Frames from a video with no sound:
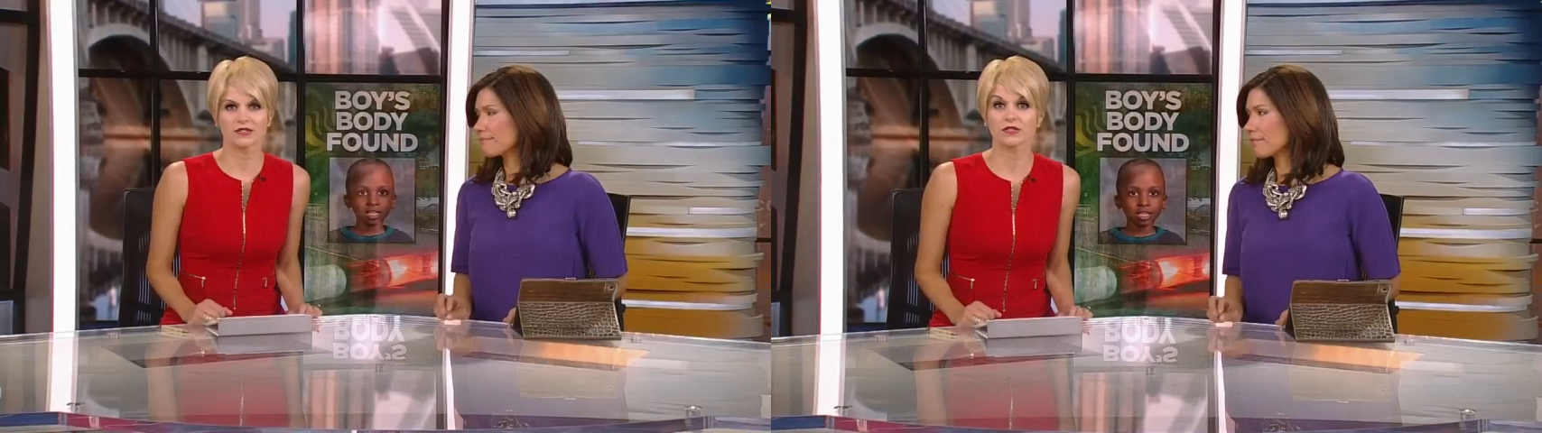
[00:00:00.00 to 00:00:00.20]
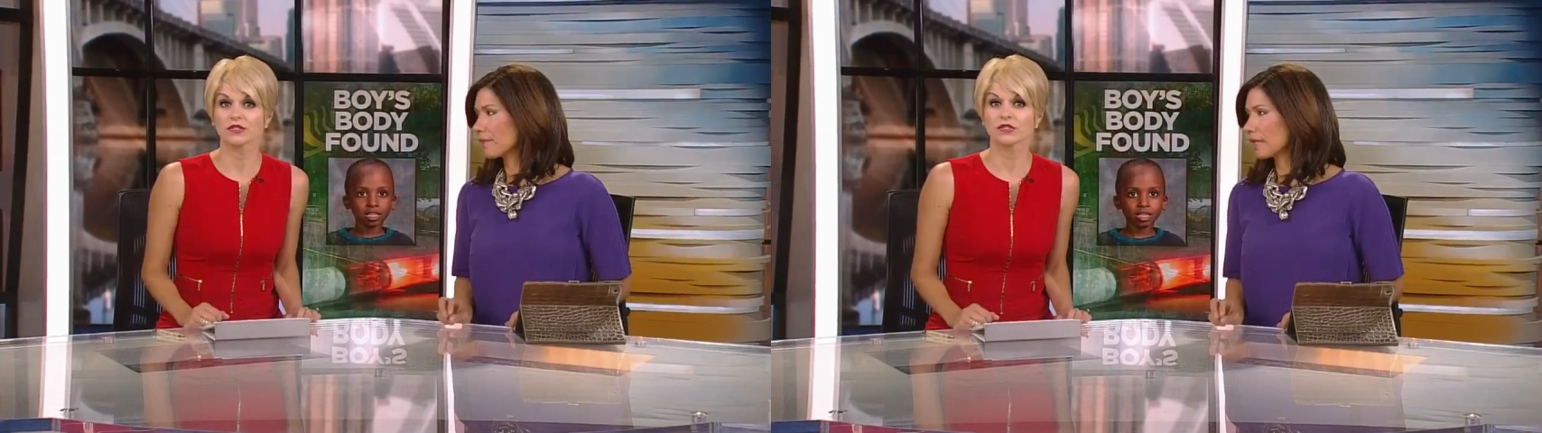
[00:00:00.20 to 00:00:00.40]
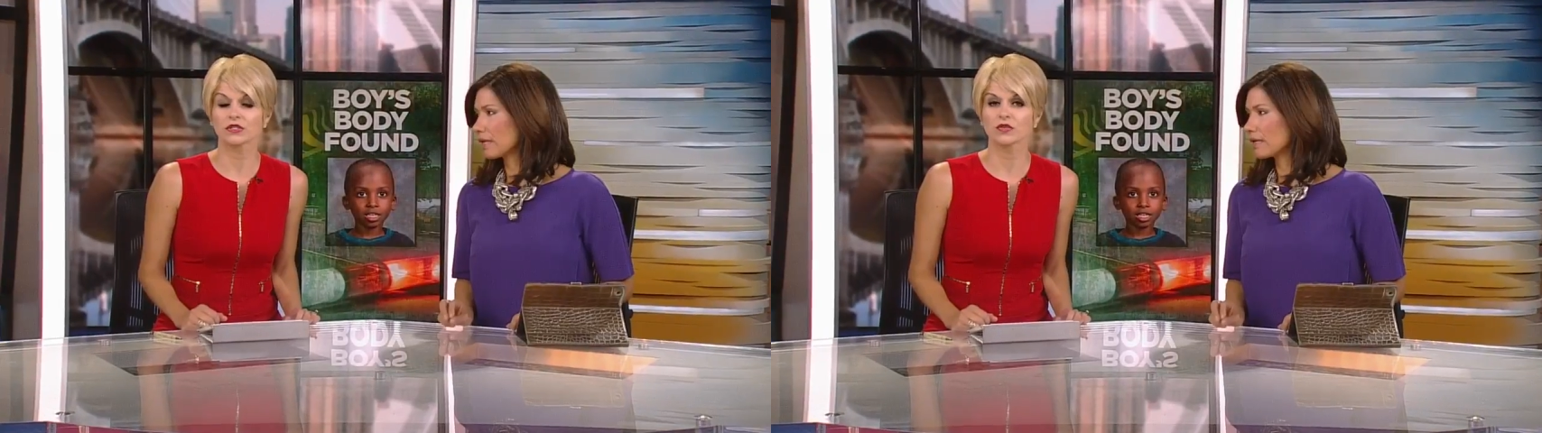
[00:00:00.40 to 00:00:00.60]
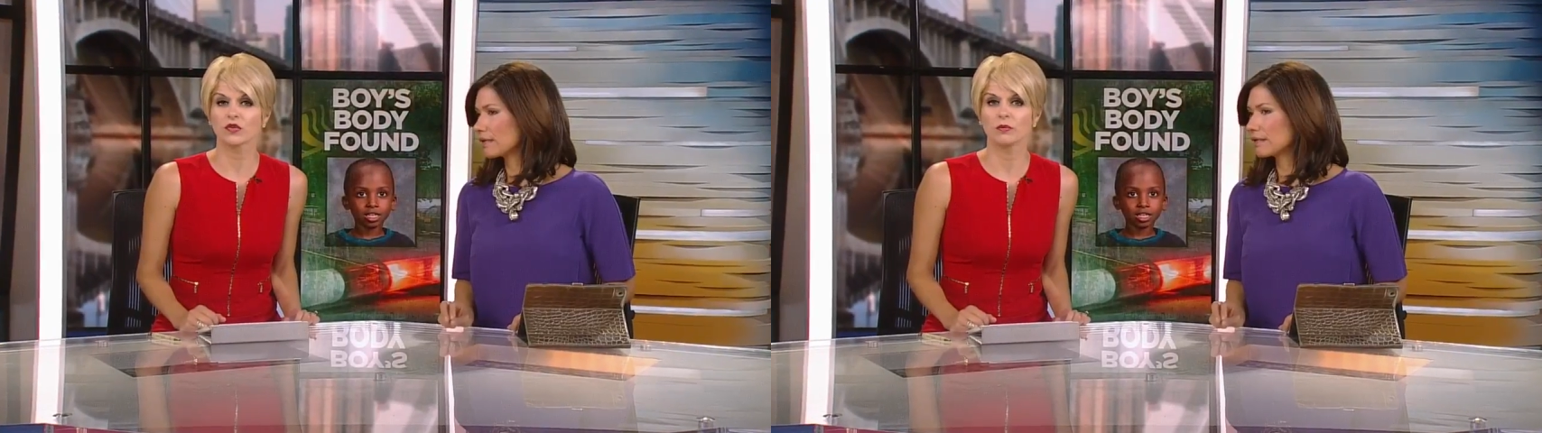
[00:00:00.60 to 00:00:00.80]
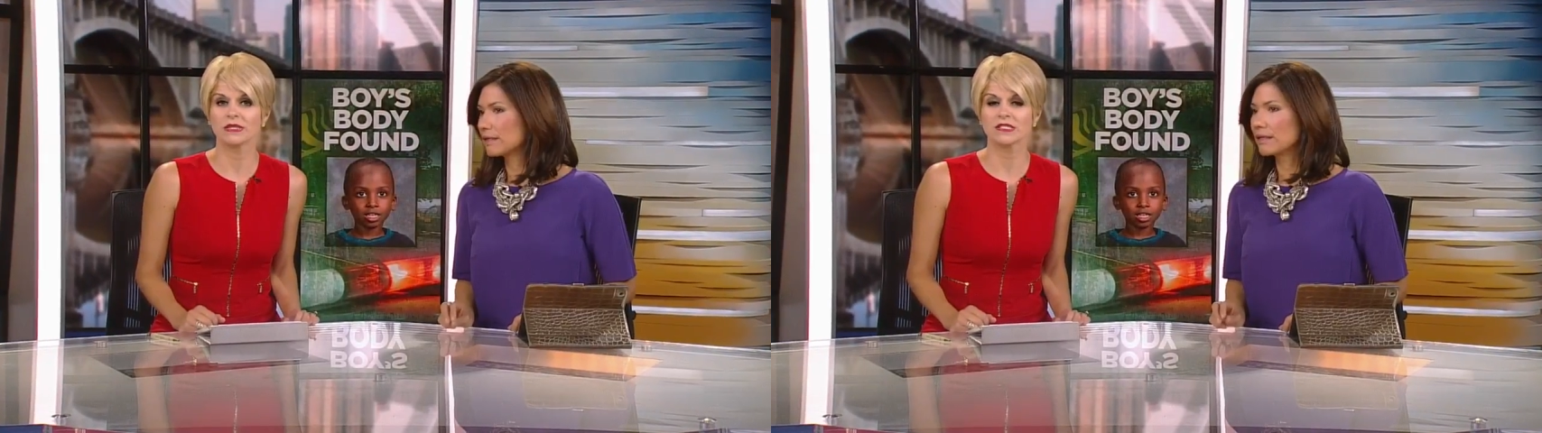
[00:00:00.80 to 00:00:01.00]
Speaker 1: The search
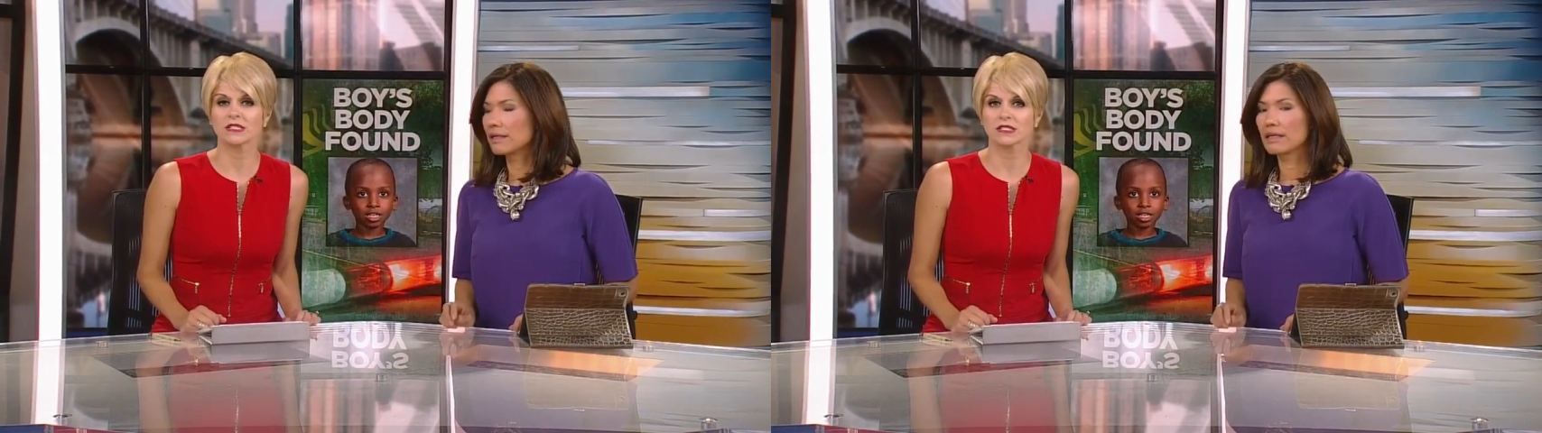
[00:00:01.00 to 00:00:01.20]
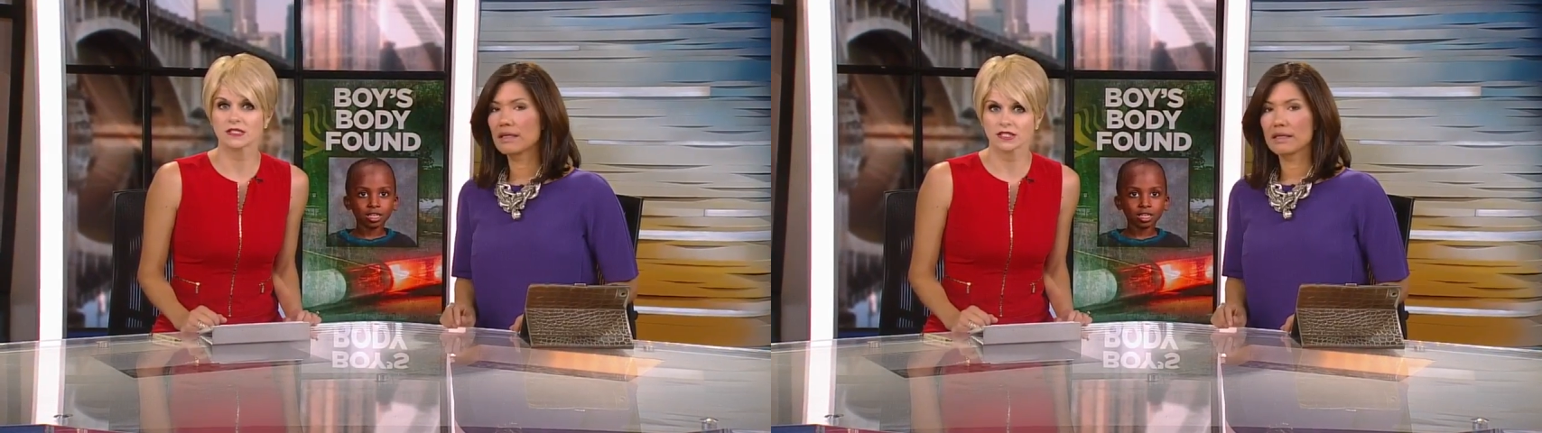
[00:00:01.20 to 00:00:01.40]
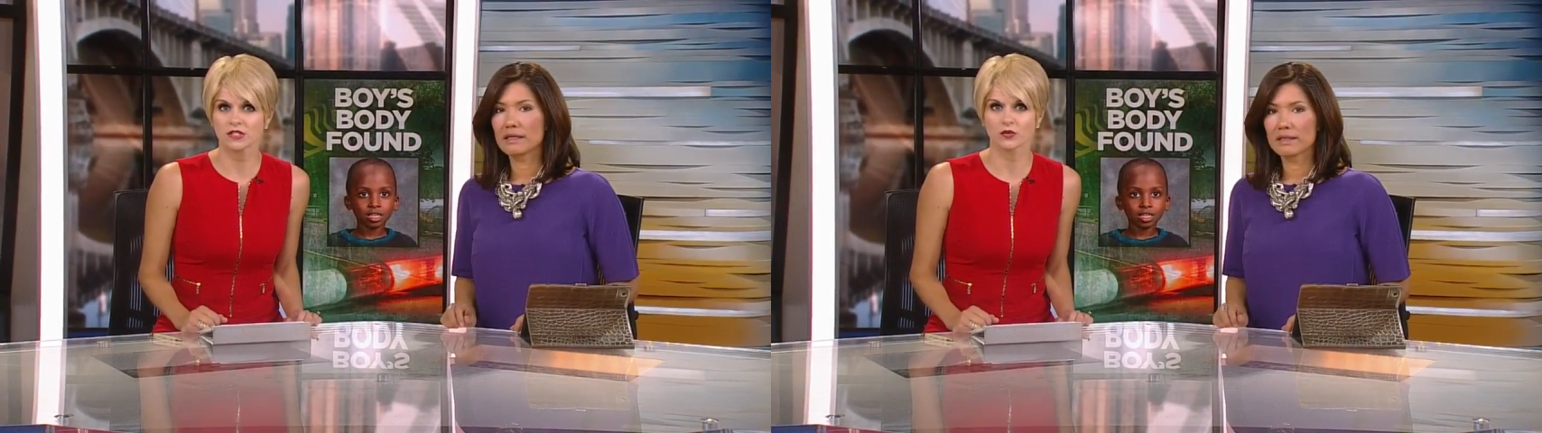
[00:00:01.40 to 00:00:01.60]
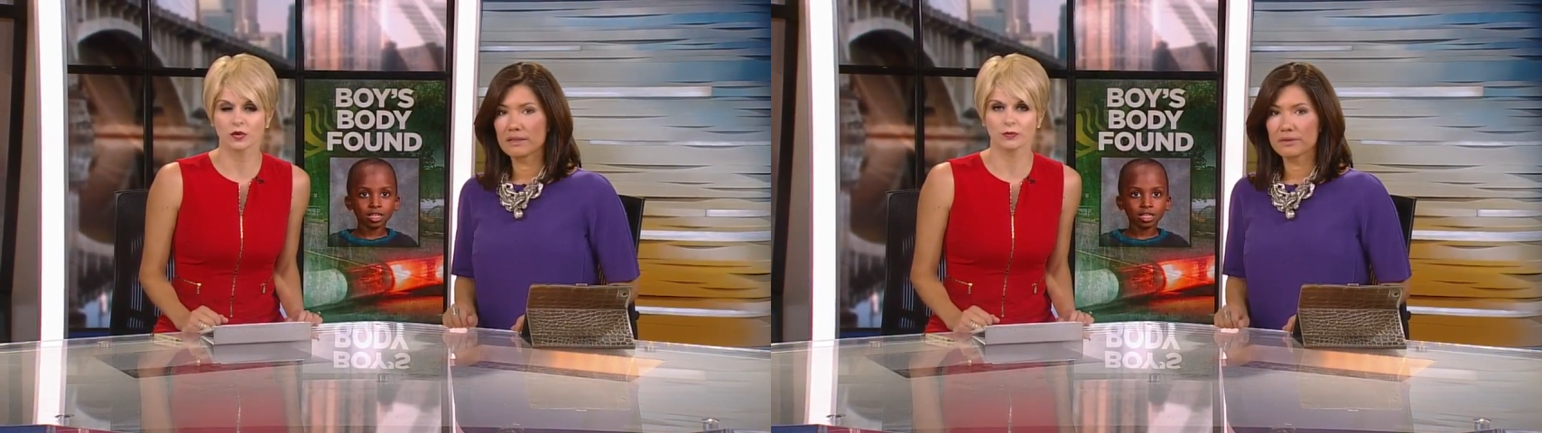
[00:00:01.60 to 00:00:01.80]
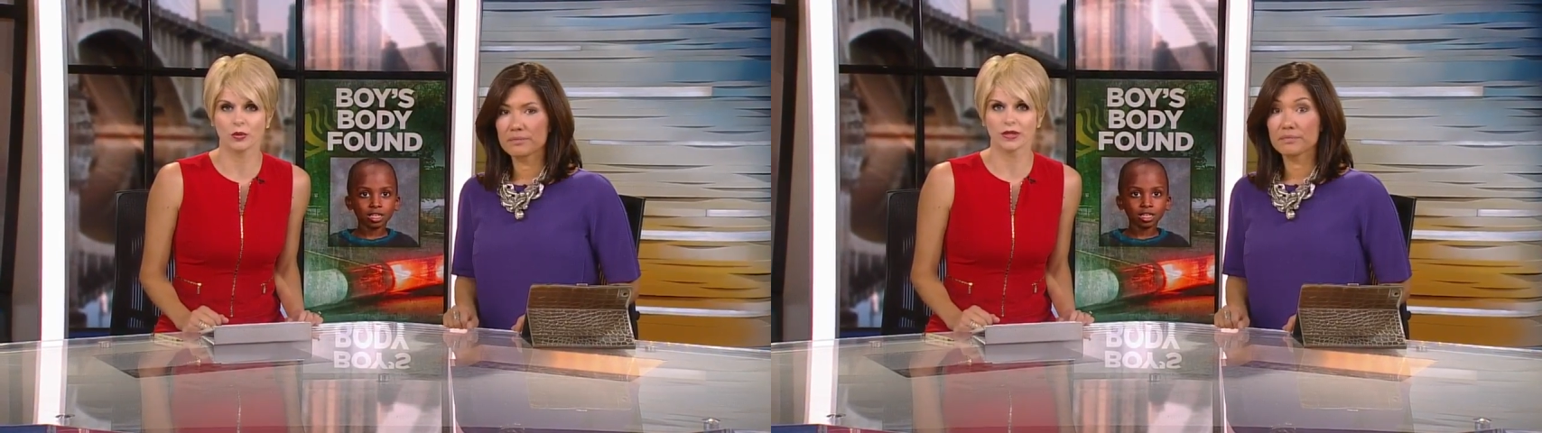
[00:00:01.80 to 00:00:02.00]
for a missing six
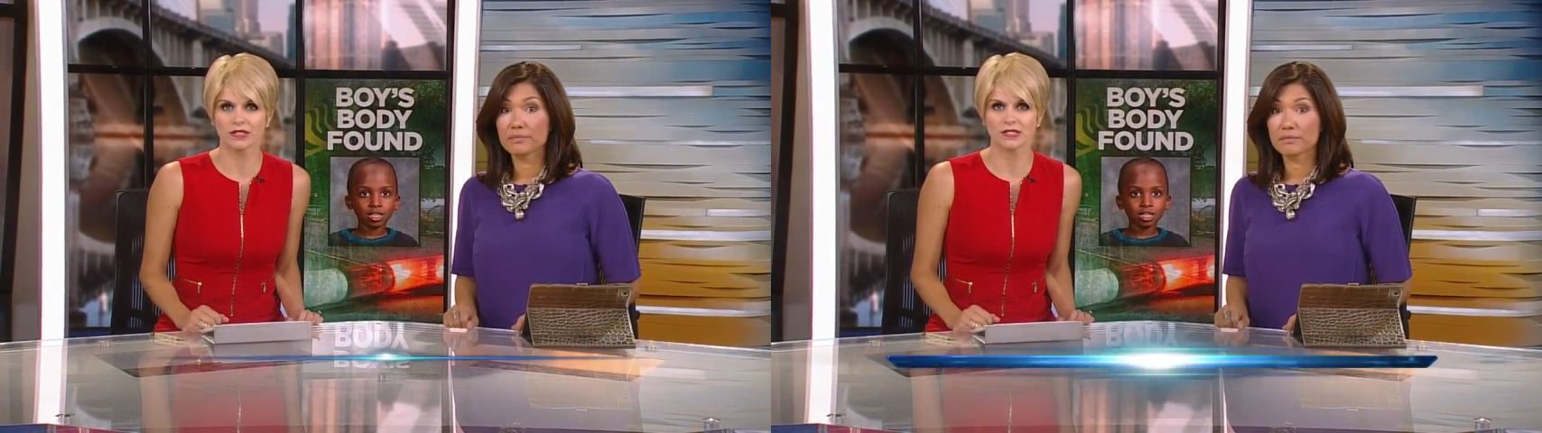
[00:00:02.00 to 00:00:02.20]
year old boy in